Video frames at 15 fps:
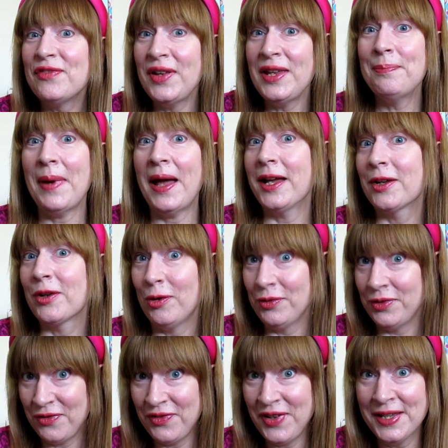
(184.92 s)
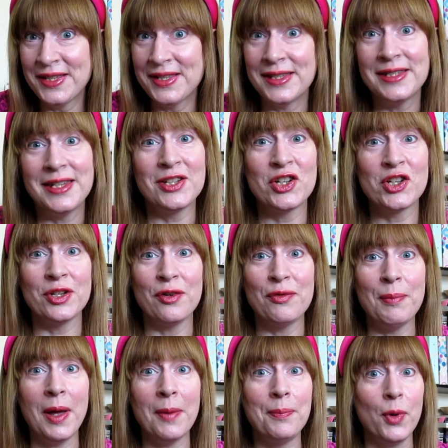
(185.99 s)
feedback on the first edition
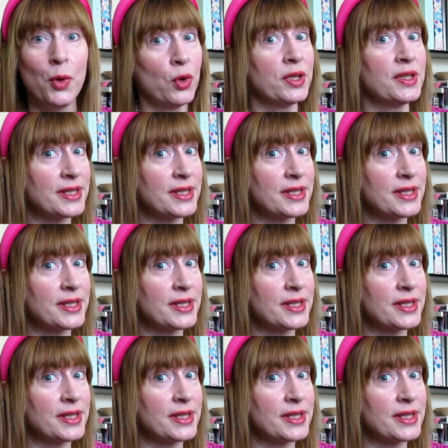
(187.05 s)
of my book,